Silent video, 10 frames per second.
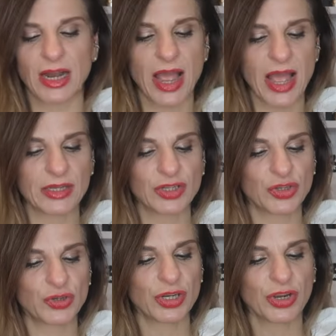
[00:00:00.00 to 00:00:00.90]
I had
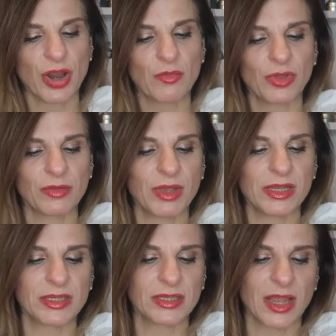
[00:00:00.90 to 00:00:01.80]
Sudocrem with me
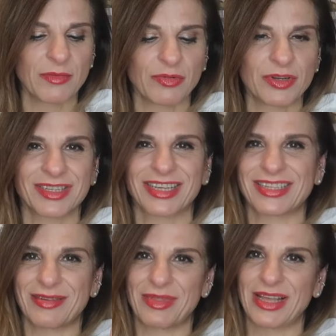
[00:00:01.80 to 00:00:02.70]
in Cyprus,
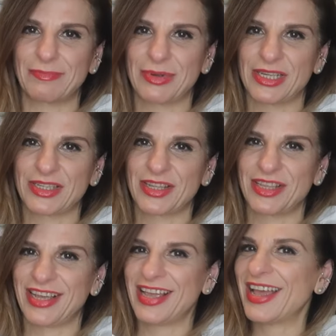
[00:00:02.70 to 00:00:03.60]
because I'm that person
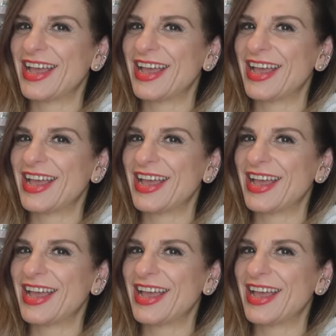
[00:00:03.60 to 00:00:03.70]
that